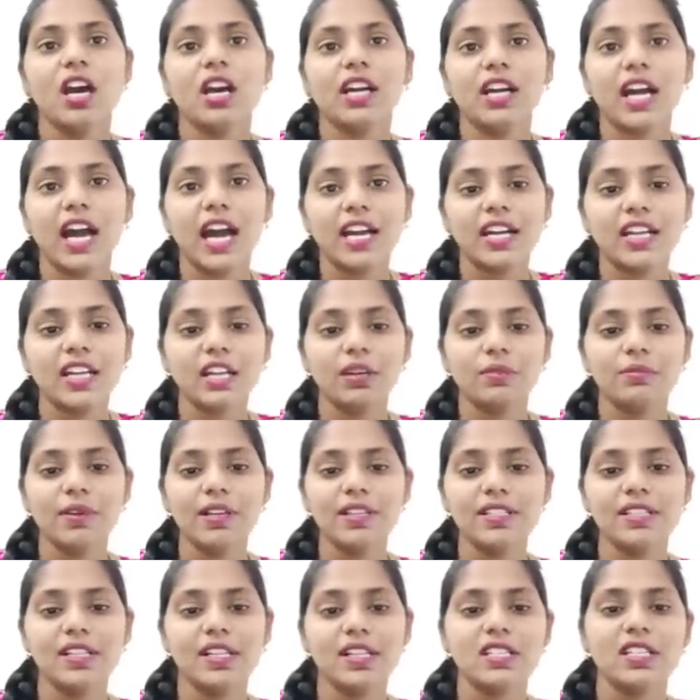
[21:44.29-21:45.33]
uh, cardiac
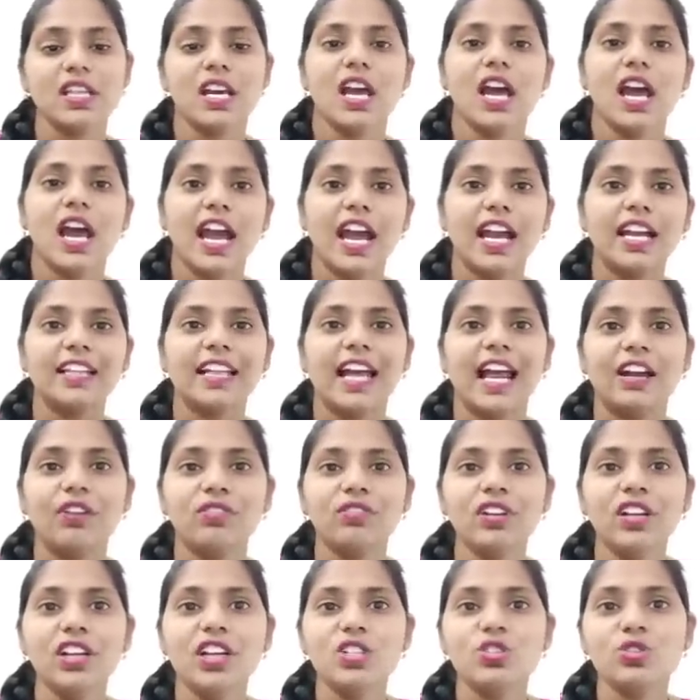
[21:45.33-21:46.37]
muscles and
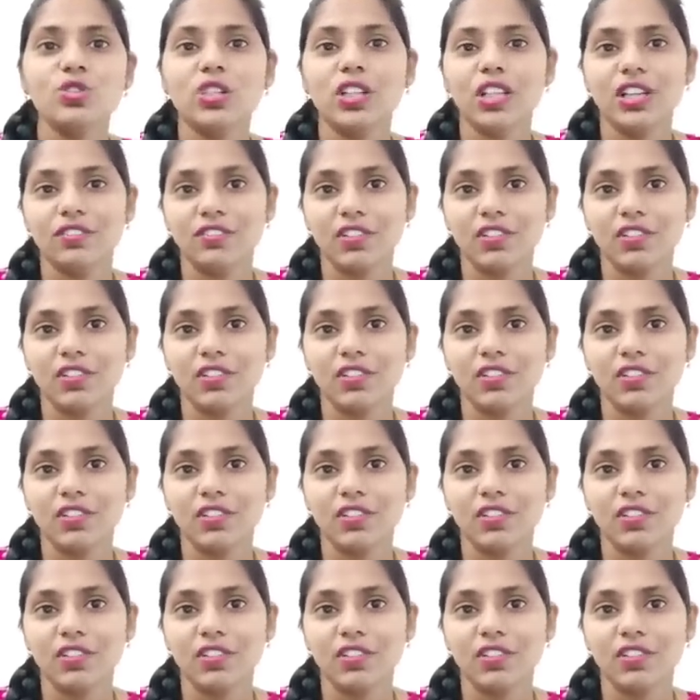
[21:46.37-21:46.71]
that will lead to the